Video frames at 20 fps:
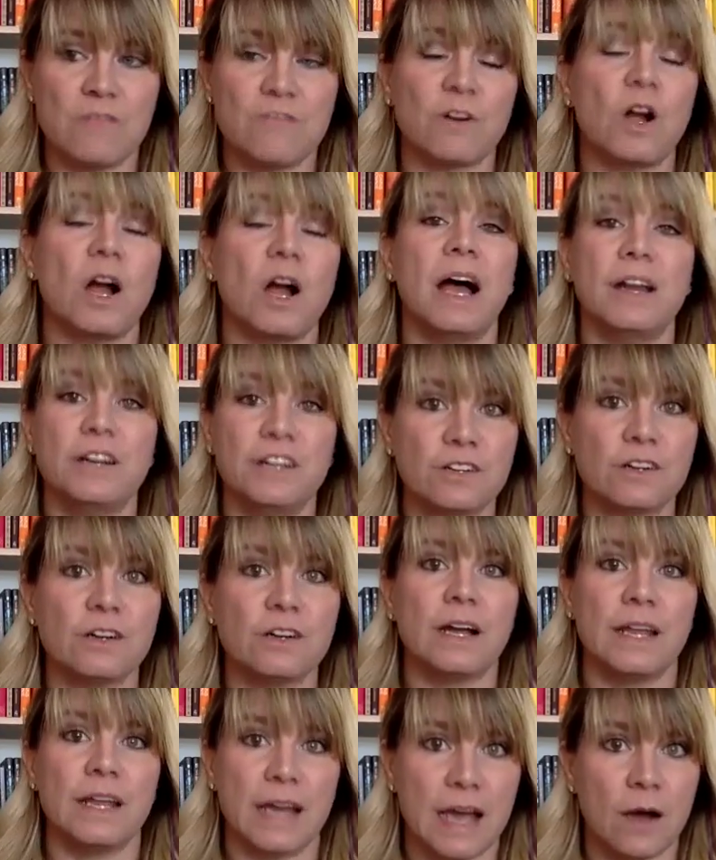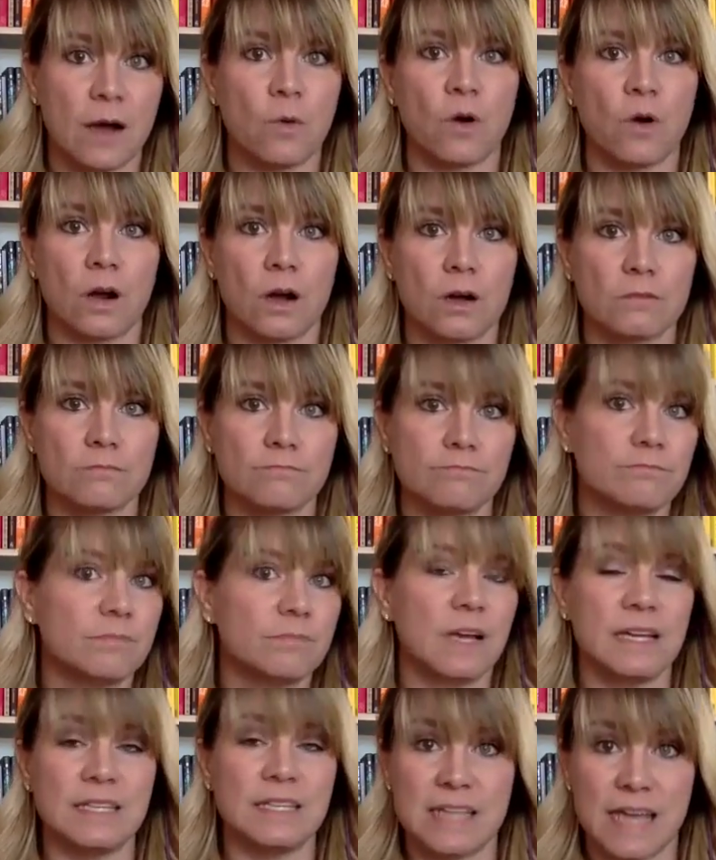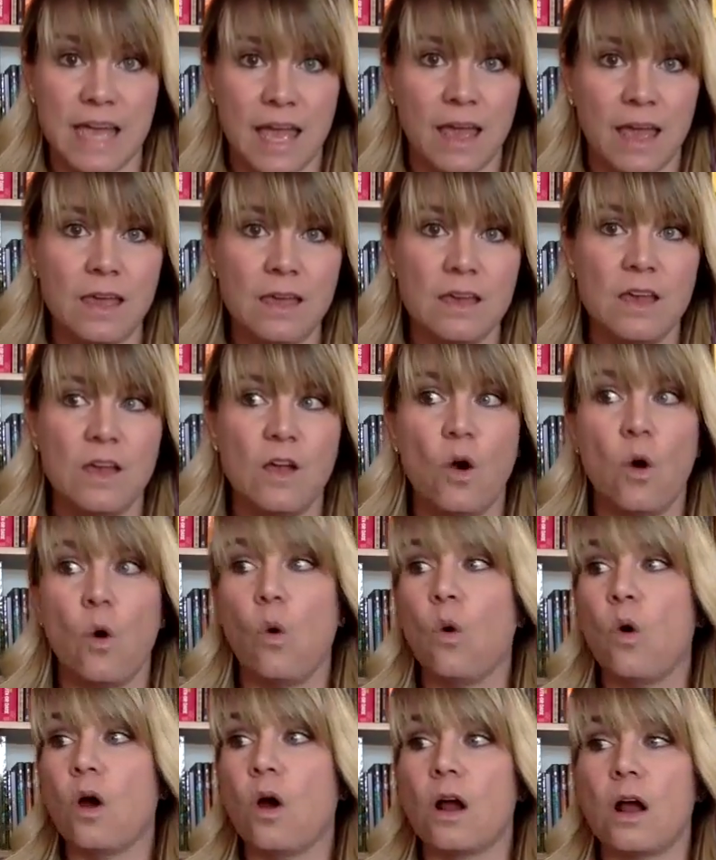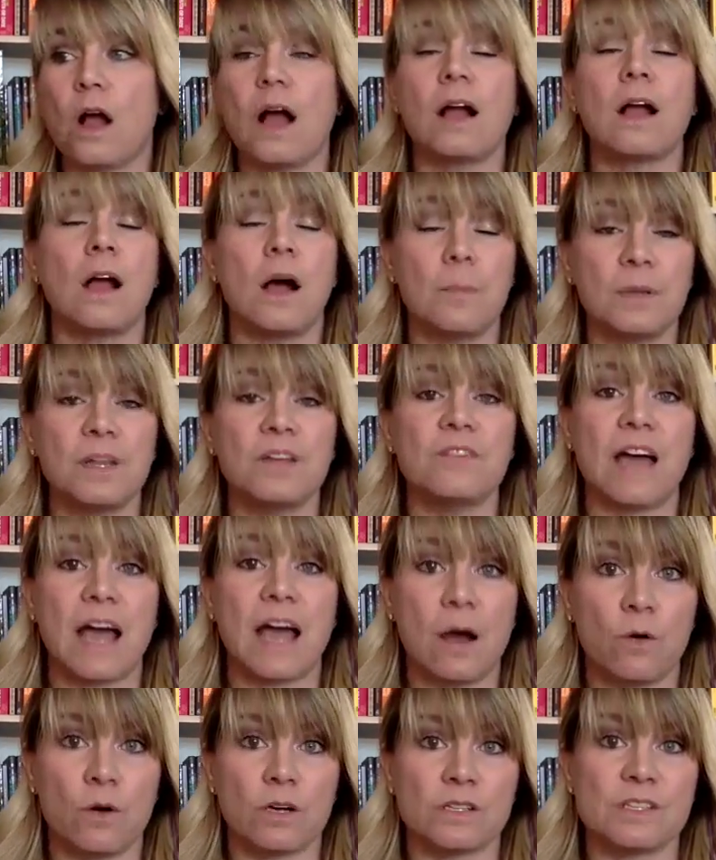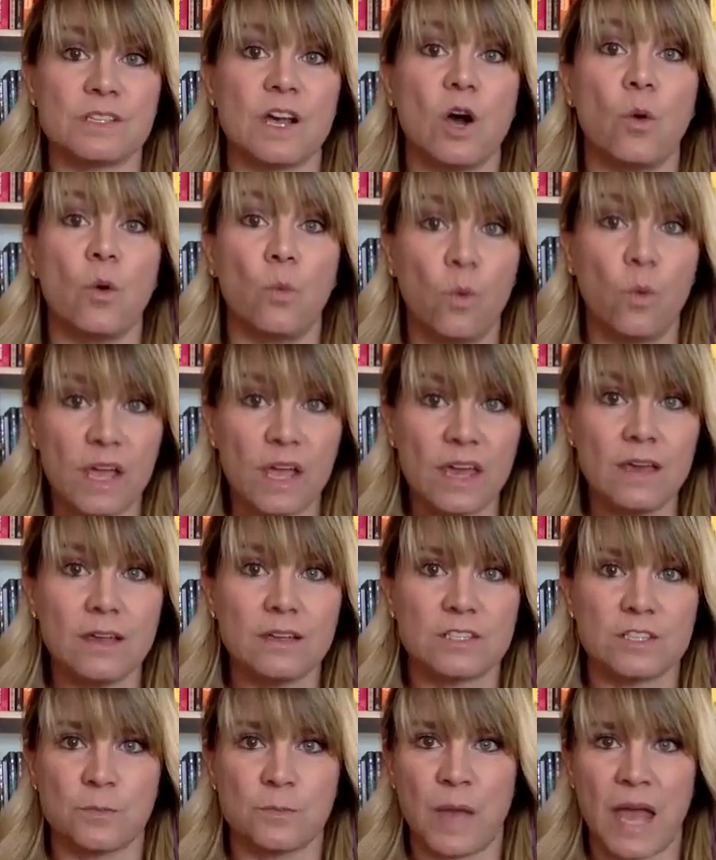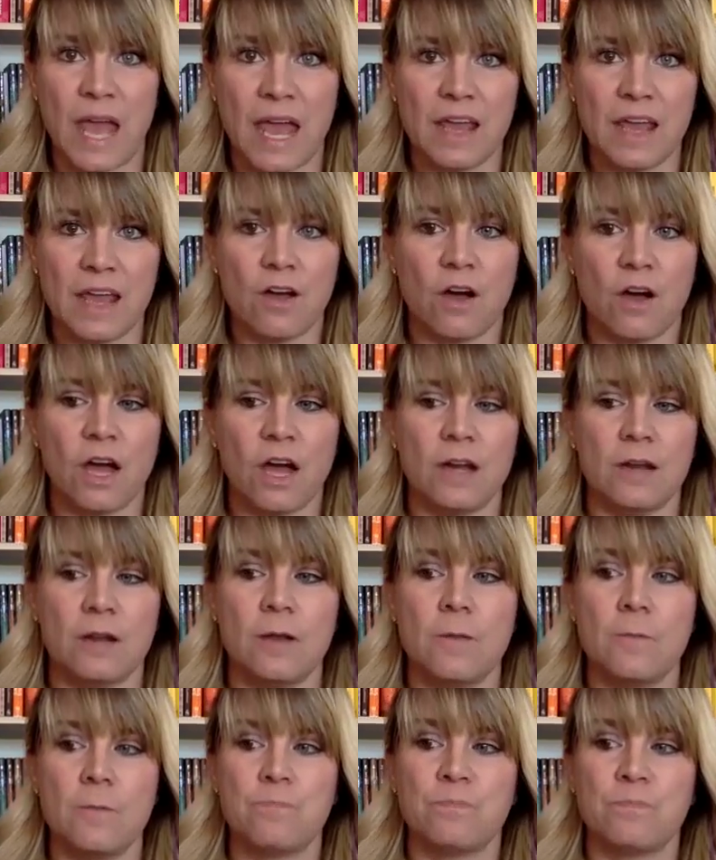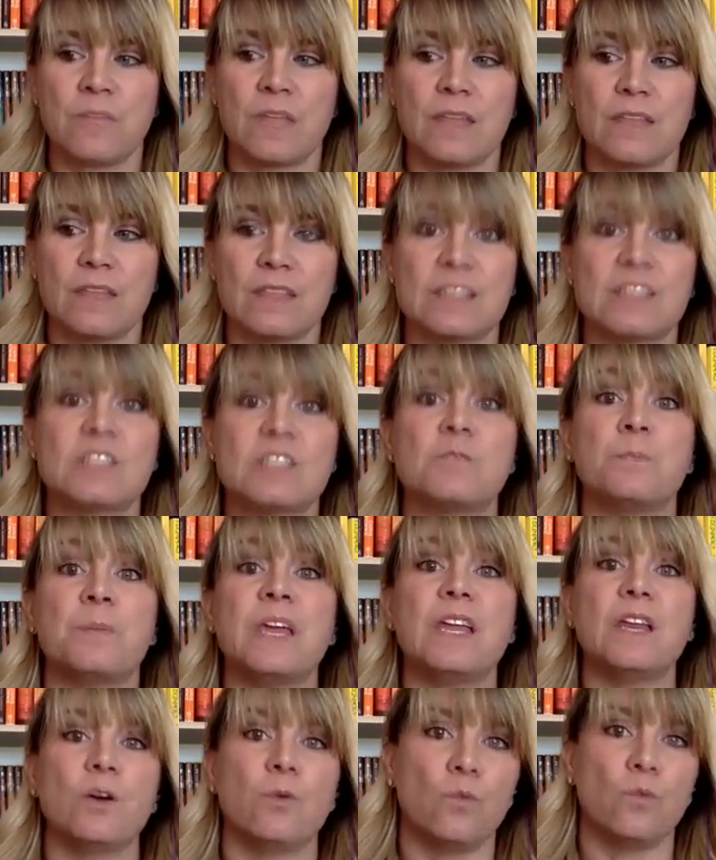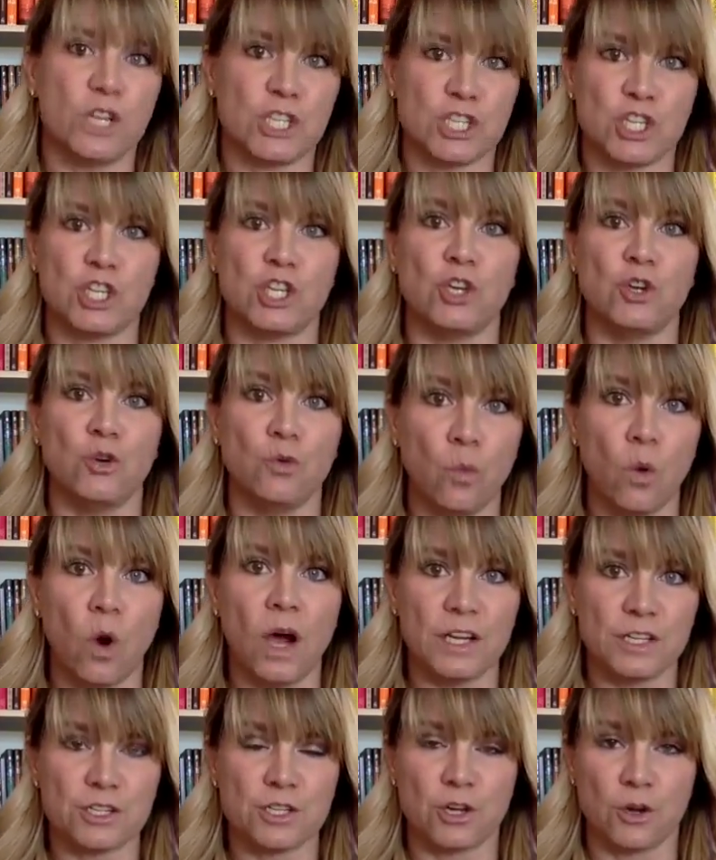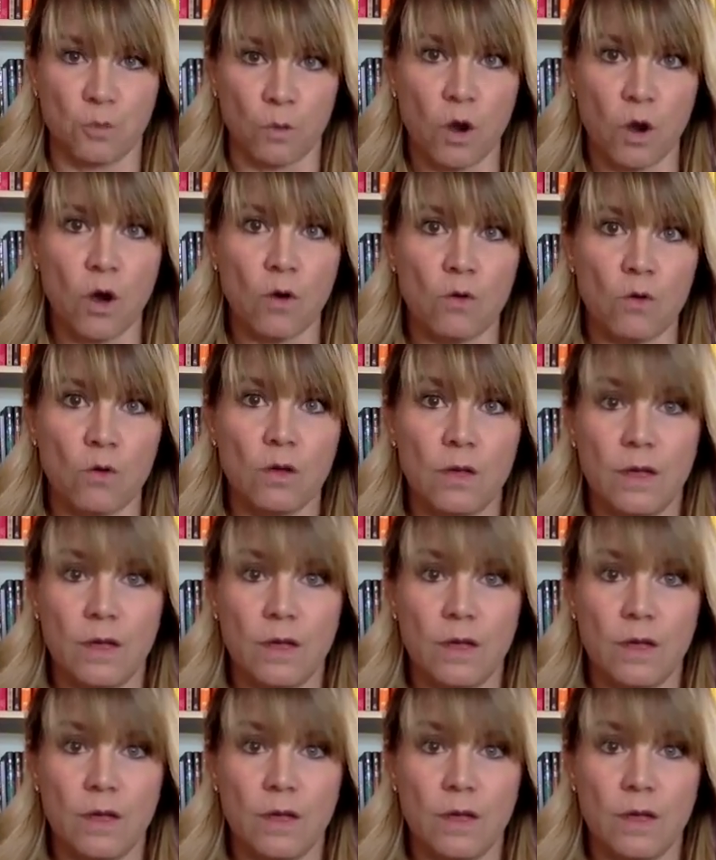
for under an hour a day or a couple of hours a week, depending on the speed at which you want to grow.